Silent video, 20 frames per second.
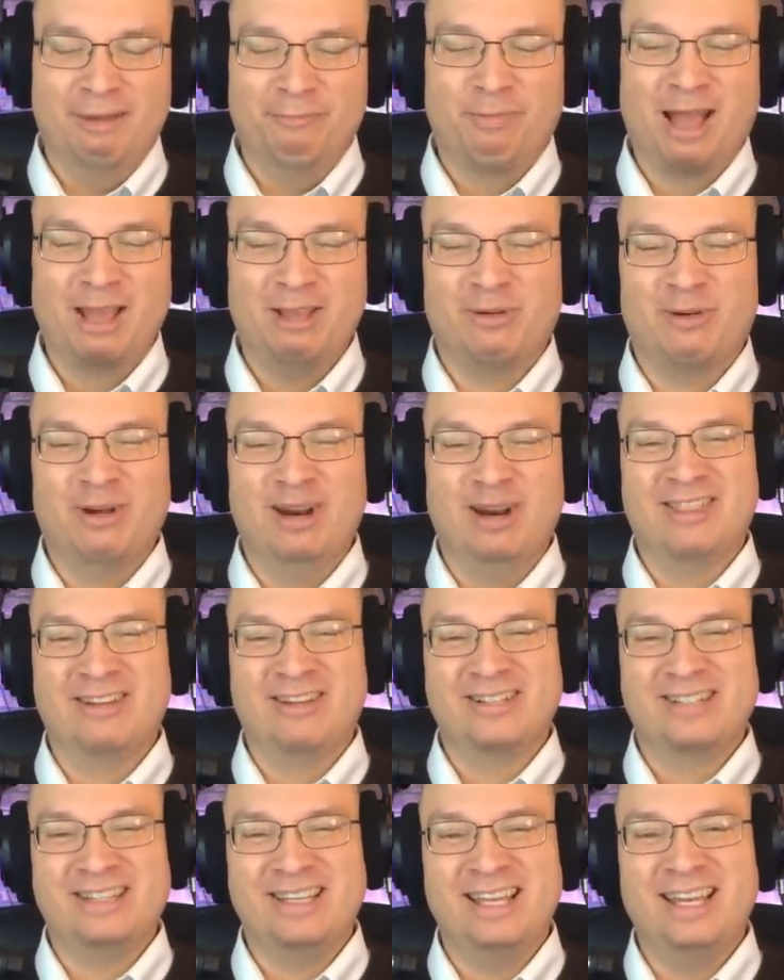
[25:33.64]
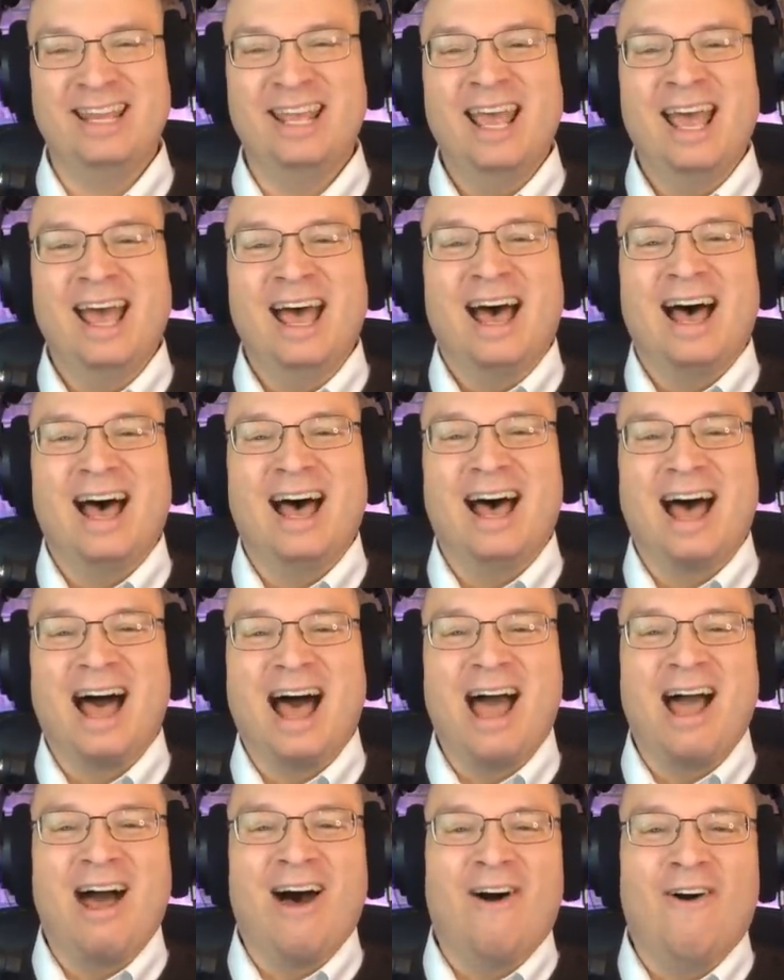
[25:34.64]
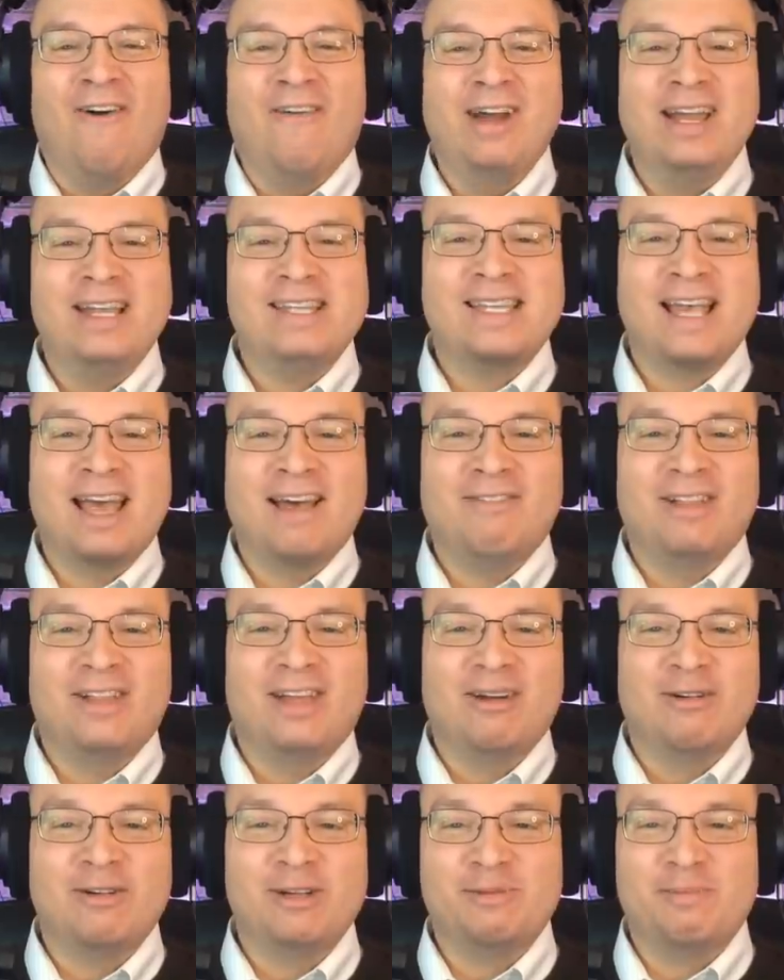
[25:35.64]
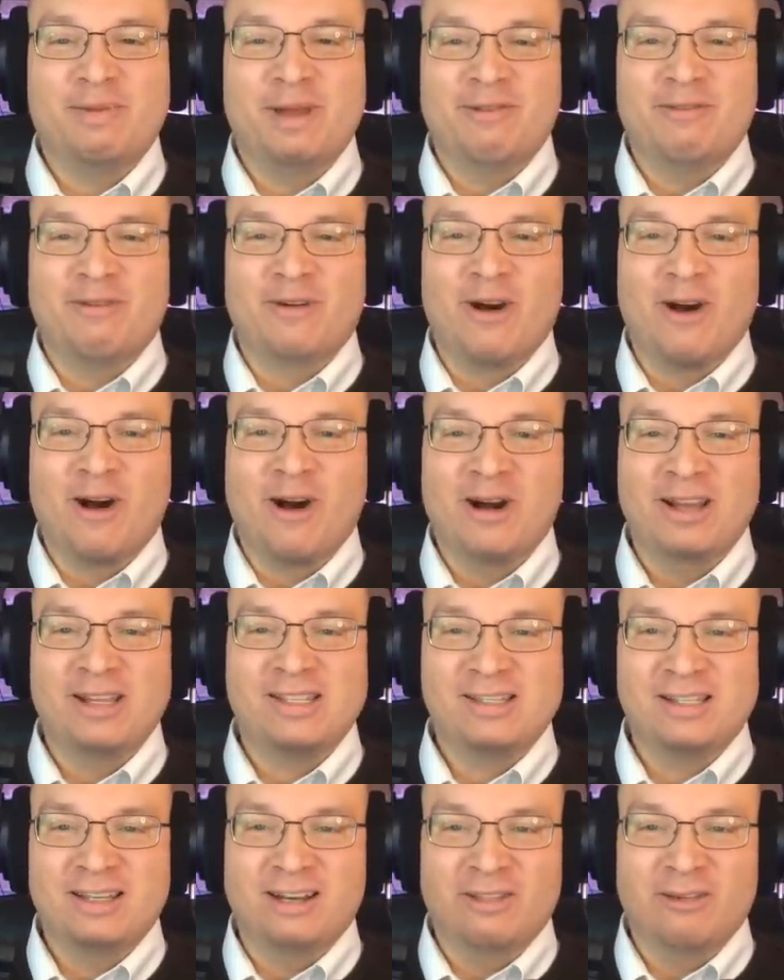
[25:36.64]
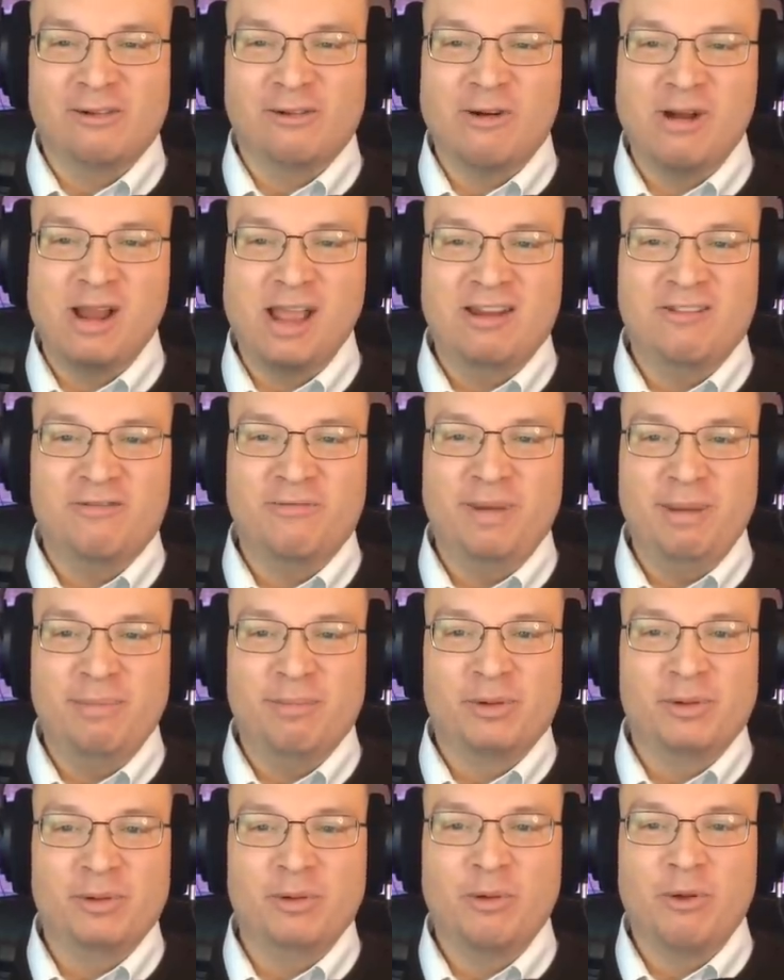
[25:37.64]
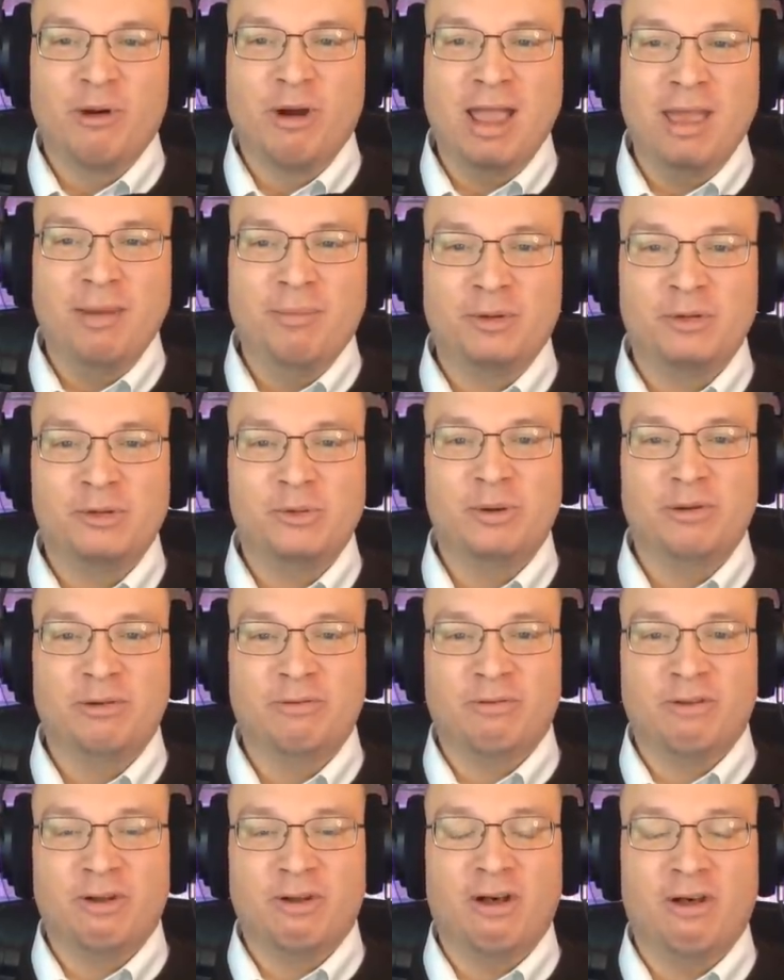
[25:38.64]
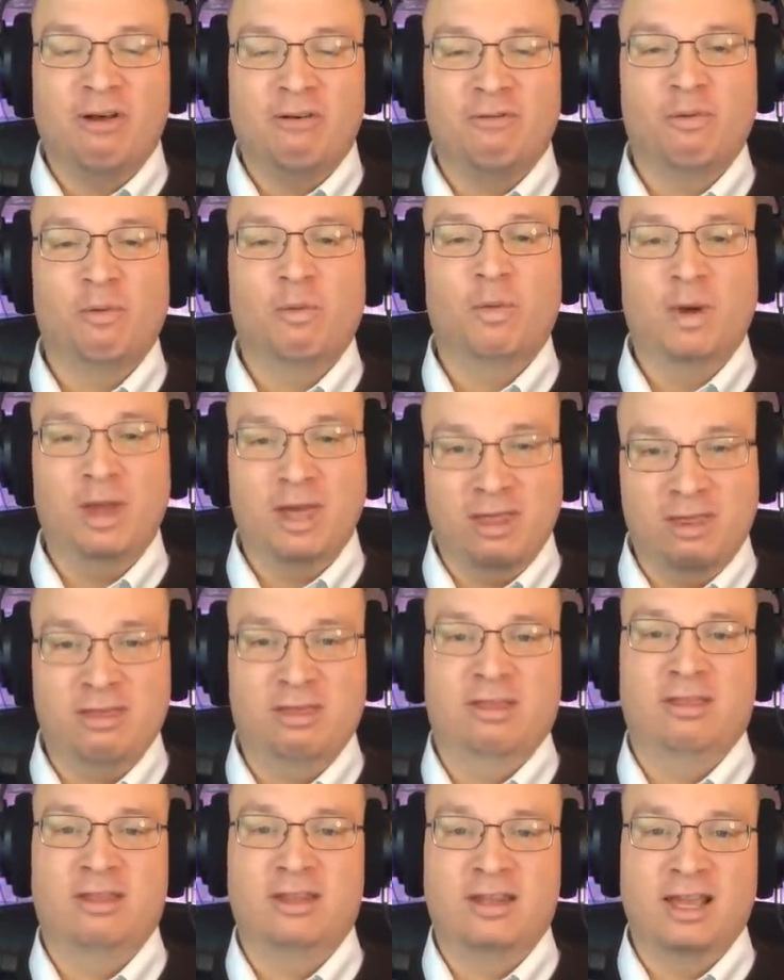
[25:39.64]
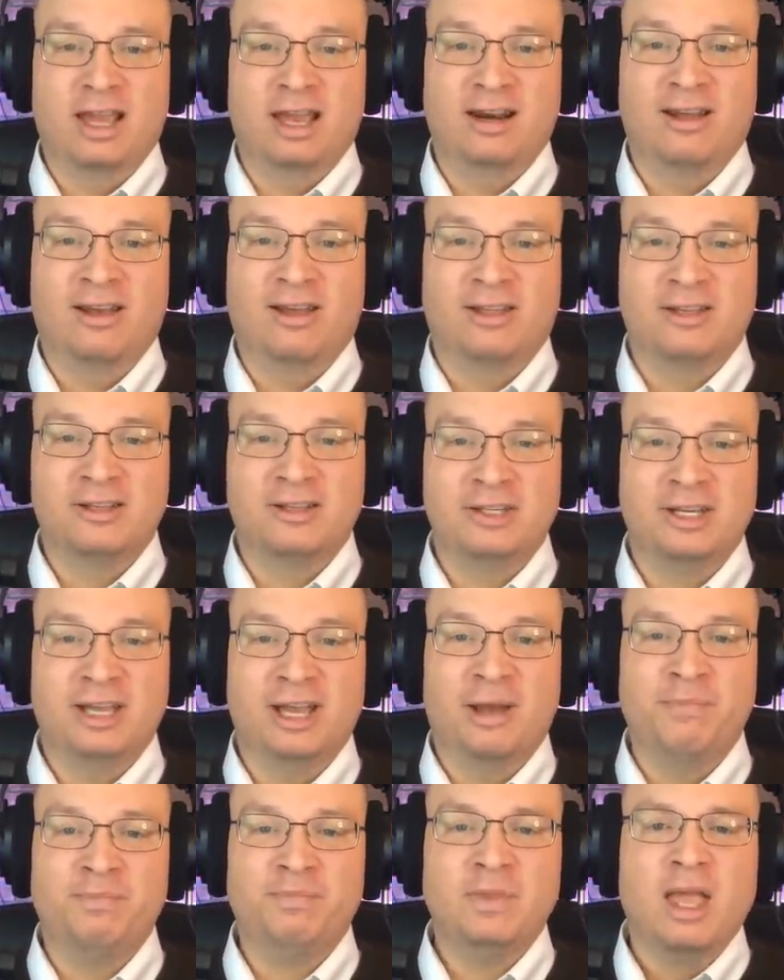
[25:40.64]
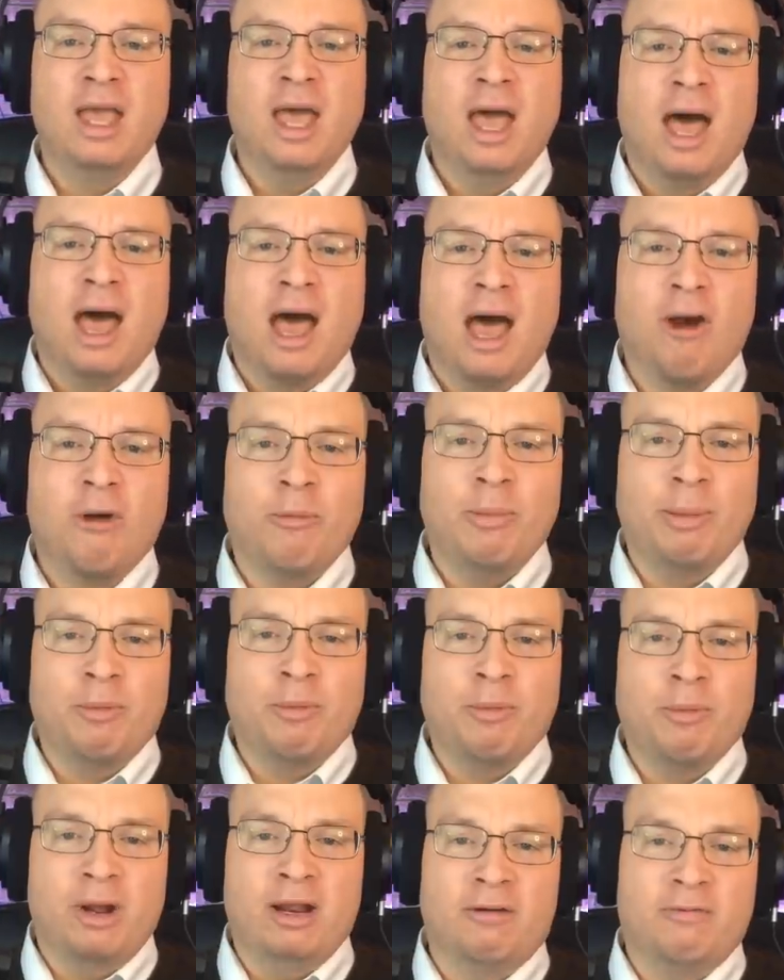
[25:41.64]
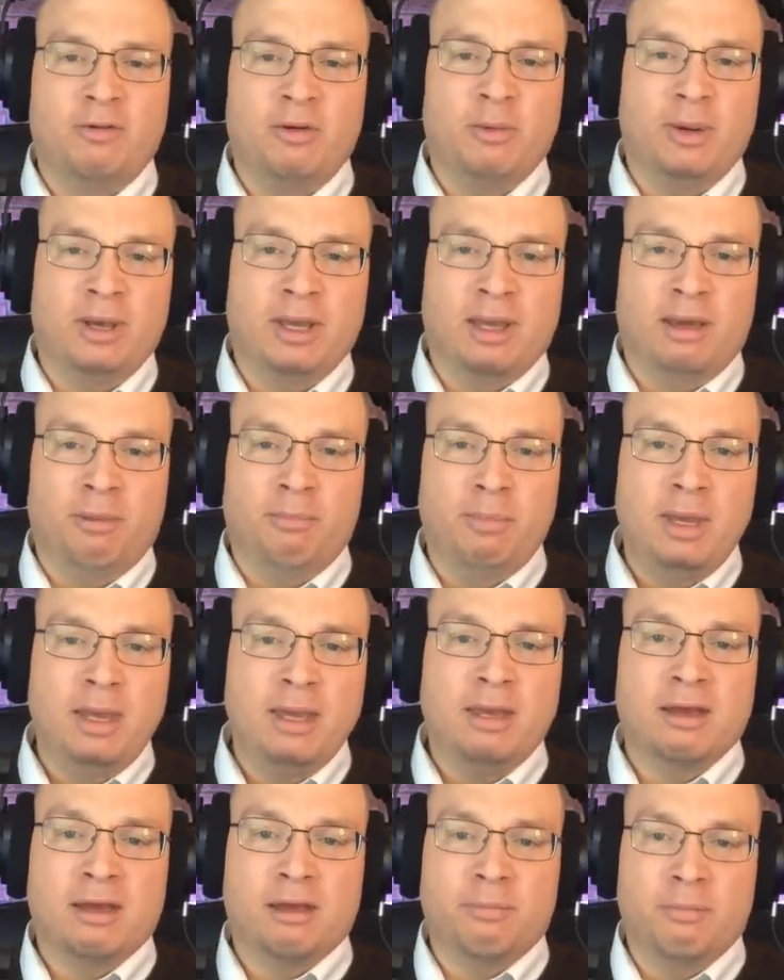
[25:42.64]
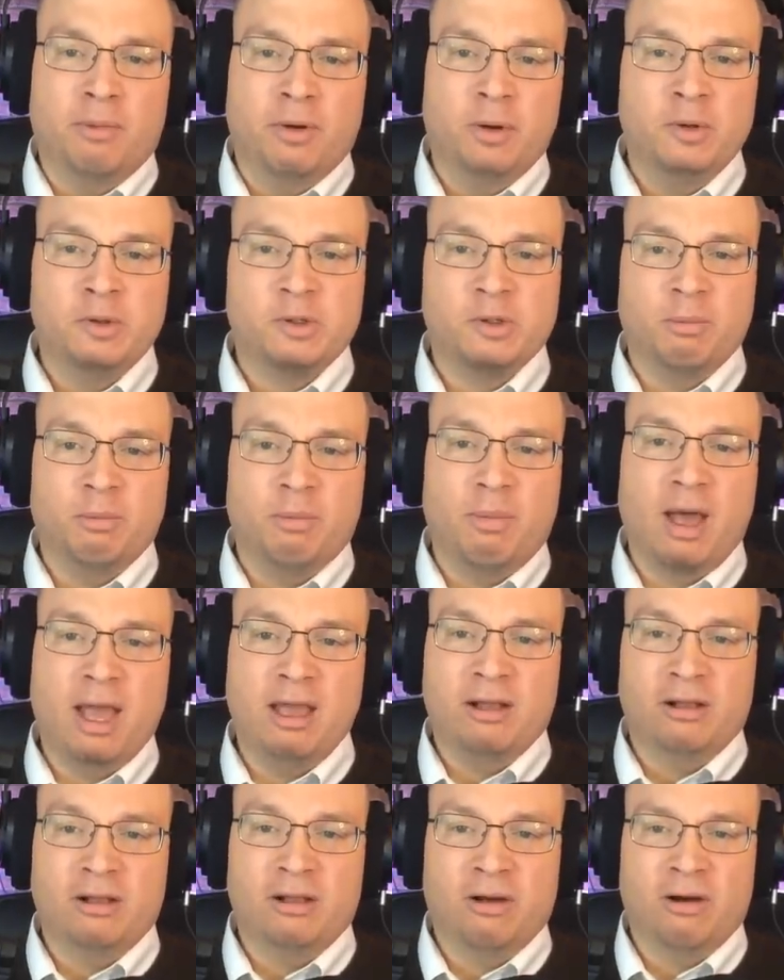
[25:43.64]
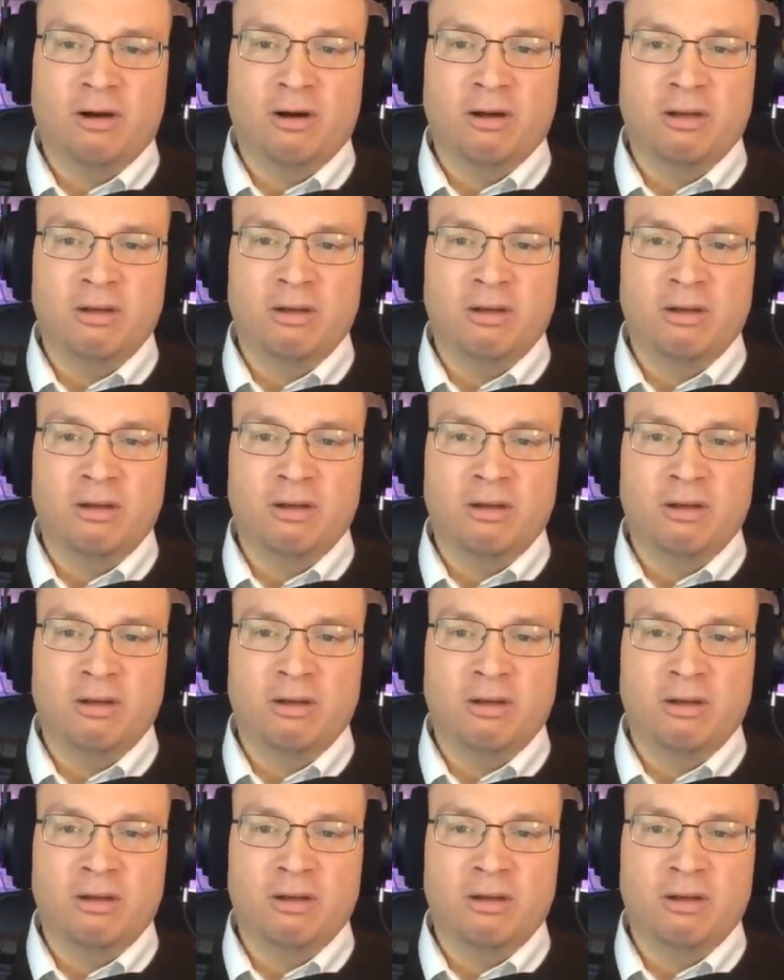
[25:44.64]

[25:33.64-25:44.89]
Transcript: by 2013. Uh, I always have a lot of respect for artists and other creative people who are able to evolve with the technology. Um, I remember interviewing Amiga composer Mike Clark,